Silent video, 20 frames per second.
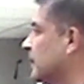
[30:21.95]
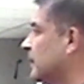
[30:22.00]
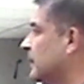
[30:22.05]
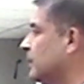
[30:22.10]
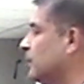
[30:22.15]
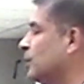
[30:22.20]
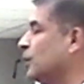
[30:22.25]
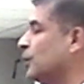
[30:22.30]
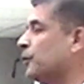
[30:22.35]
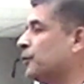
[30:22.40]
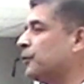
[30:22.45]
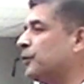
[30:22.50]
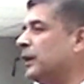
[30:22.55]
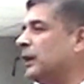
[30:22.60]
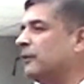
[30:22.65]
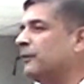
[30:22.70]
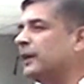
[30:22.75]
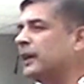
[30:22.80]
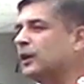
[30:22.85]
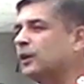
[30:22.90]
you
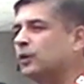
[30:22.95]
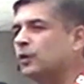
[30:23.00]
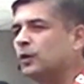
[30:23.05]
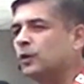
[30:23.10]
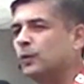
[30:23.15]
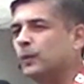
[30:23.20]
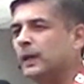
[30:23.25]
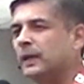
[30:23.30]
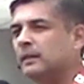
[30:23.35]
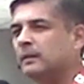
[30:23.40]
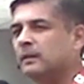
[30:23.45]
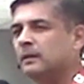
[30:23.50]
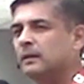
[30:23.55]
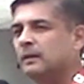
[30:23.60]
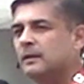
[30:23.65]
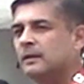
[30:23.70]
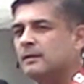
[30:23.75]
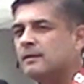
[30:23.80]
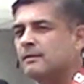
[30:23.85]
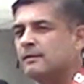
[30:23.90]
feel very good when
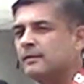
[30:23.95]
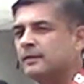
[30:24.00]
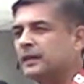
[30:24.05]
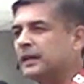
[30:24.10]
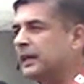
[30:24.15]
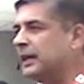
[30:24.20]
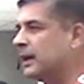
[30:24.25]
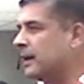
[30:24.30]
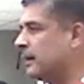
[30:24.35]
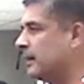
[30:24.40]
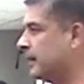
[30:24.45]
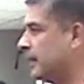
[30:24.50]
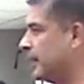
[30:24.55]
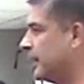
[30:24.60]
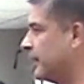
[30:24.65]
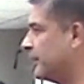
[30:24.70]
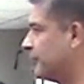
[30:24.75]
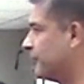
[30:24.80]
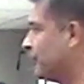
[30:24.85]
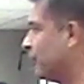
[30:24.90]

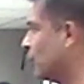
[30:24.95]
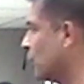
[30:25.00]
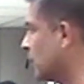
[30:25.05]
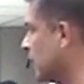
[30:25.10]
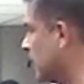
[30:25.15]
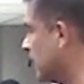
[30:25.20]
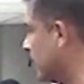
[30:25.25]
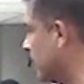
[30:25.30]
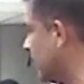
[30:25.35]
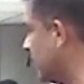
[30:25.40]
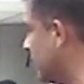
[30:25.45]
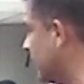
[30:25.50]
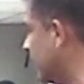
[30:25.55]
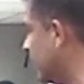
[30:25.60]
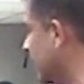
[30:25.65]
300, 400,